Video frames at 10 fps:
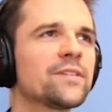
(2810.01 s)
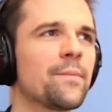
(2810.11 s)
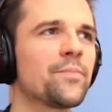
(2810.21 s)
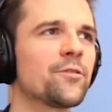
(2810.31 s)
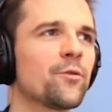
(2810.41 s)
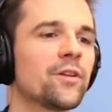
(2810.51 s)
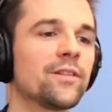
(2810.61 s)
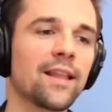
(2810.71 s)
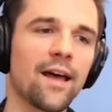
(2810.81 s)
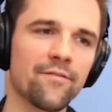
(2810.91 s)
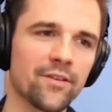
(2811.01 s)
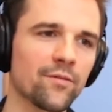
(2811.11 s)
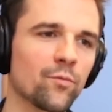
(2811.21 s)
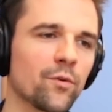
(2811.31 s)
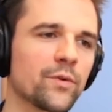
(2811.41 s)
episode 11
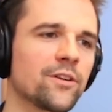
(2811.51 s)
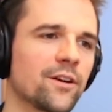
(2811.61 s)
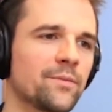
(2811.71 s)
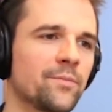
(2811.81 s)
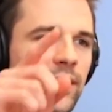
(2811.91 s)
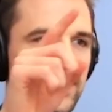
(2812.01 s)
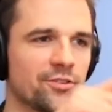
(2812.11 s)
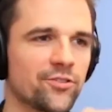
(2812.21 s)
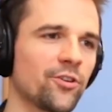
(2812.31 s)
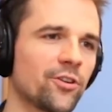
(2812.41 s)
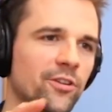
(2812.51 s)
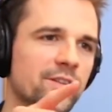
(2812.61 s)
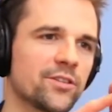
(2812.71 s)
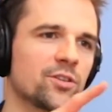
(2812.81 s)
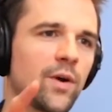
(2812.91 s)
where we talked about like the circle and the
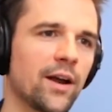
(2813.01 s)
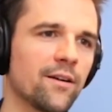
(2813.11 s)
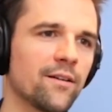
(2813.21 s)
square